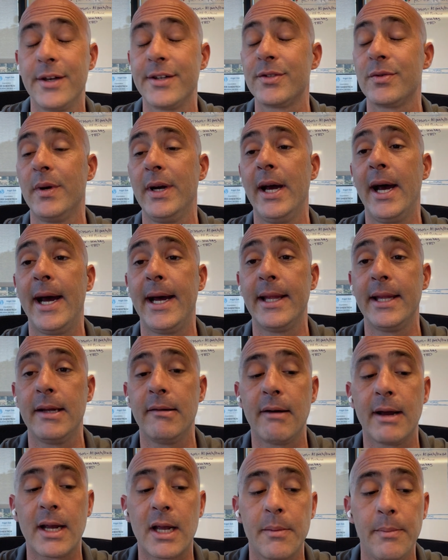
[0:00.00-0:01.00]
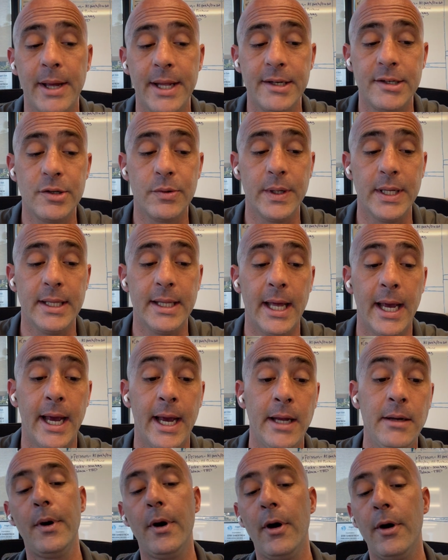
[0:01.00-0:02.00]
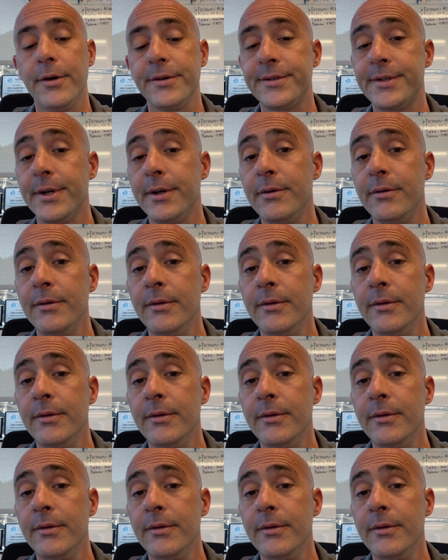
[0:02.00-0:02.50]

So I highly recommend doing that. Also,